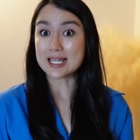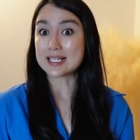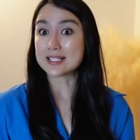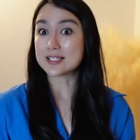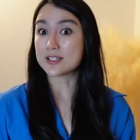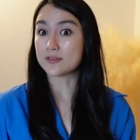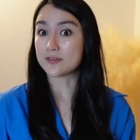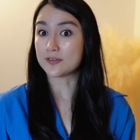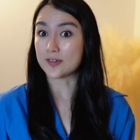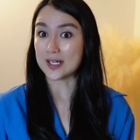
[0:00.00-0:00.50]
as
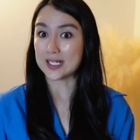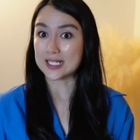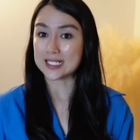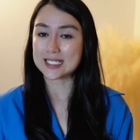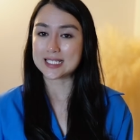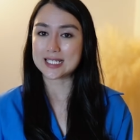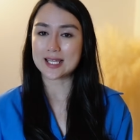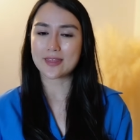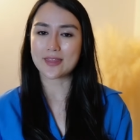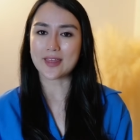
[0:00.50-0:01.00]
a
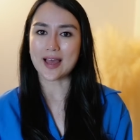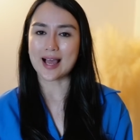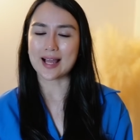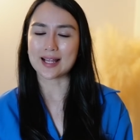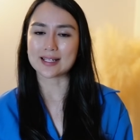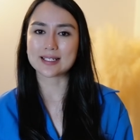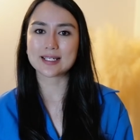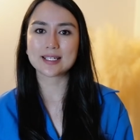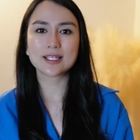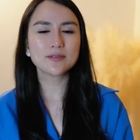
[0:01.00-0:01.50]
fund
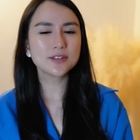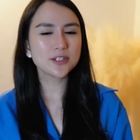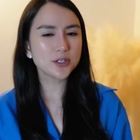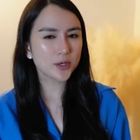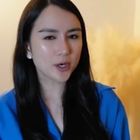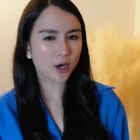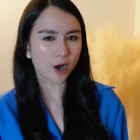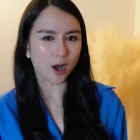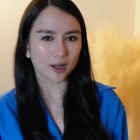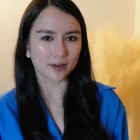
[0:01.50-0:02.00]
that gives you
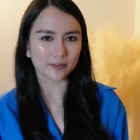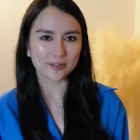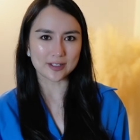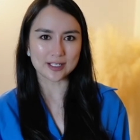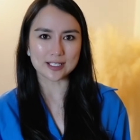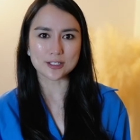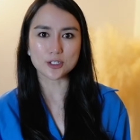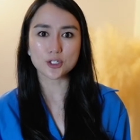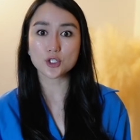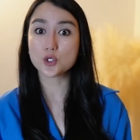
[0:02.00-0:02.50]

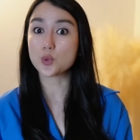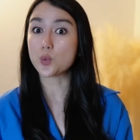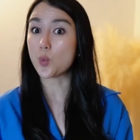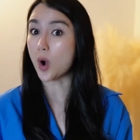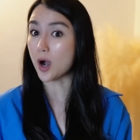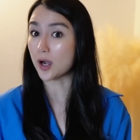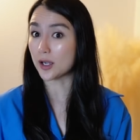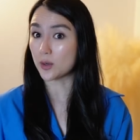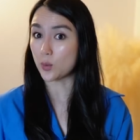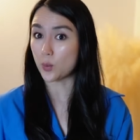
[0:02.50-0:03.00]
confidence to
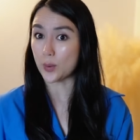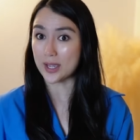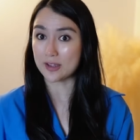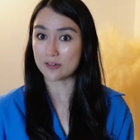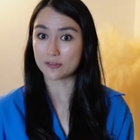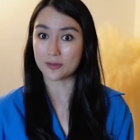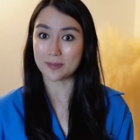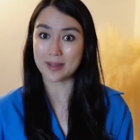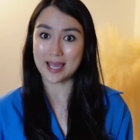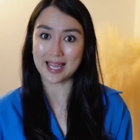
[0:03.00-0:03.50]
walk away
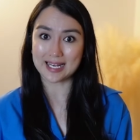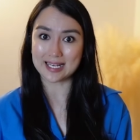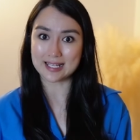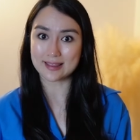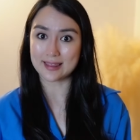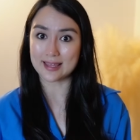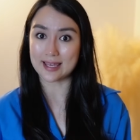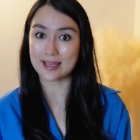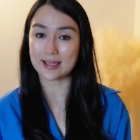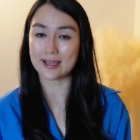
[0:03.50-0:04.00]
from
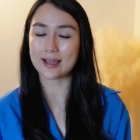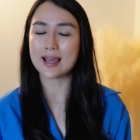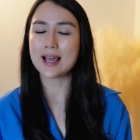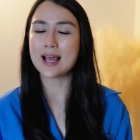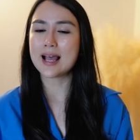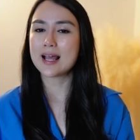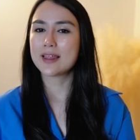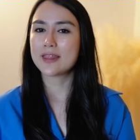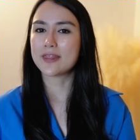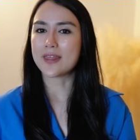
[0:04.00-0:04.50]
anything
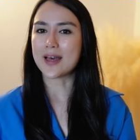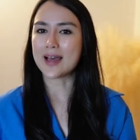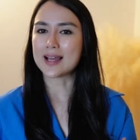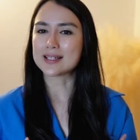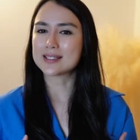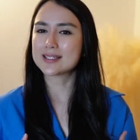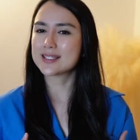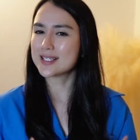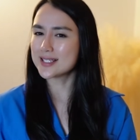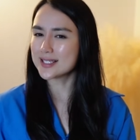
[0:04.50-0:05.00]
that
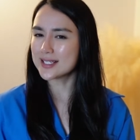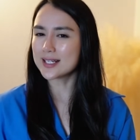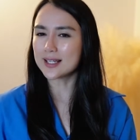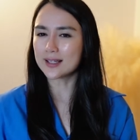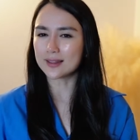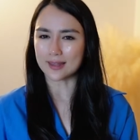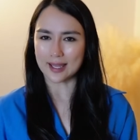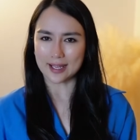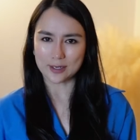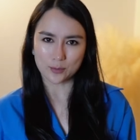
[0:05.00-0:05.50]
doesn't
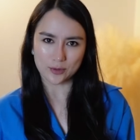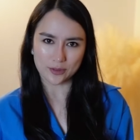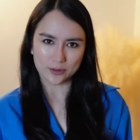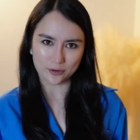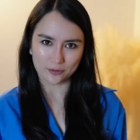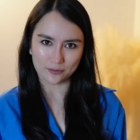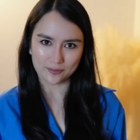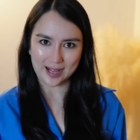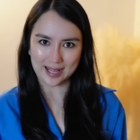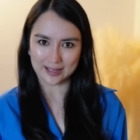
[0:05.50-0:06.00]
align with
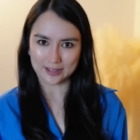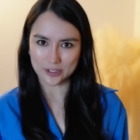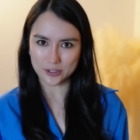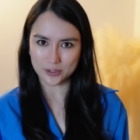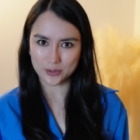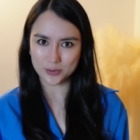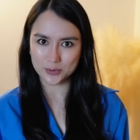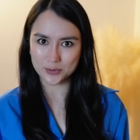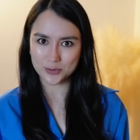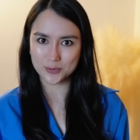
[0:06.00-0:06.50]
your
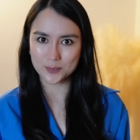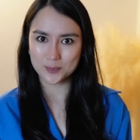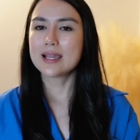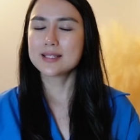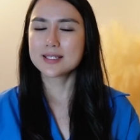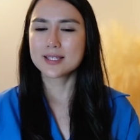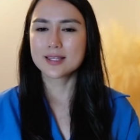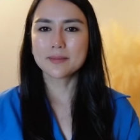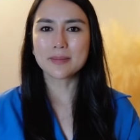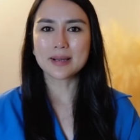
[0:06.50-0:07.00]
values.
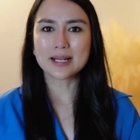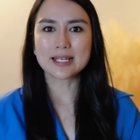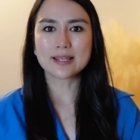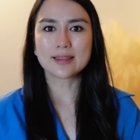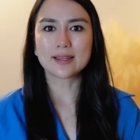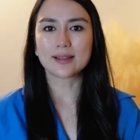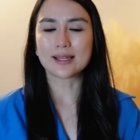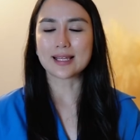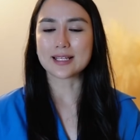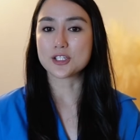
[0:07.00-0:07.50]
It's the money
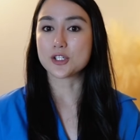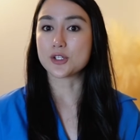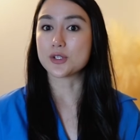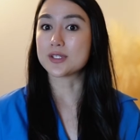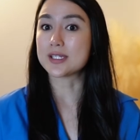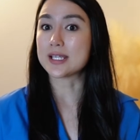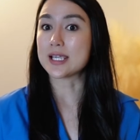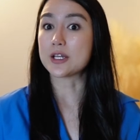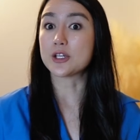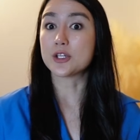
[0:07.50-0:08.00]
that lets you
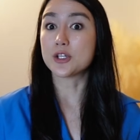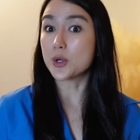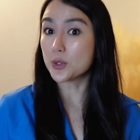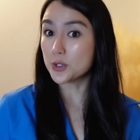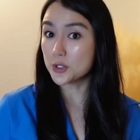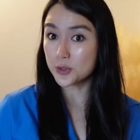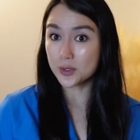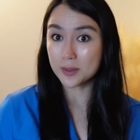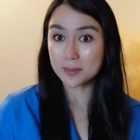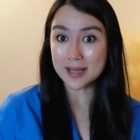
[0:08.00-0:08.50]
say no
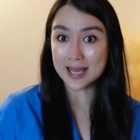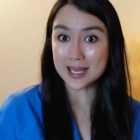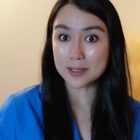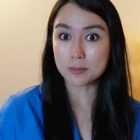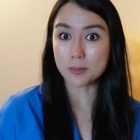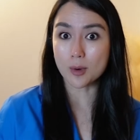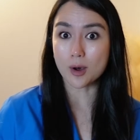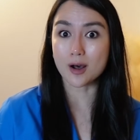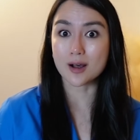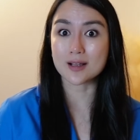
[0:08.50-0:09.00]
to a bad
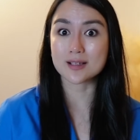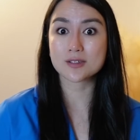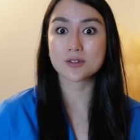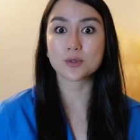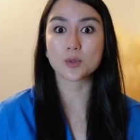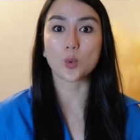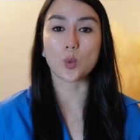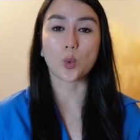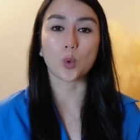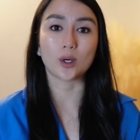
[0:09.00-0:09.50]
boss
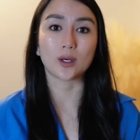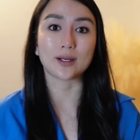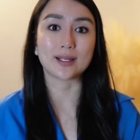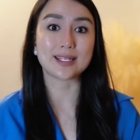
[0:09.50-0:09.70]
or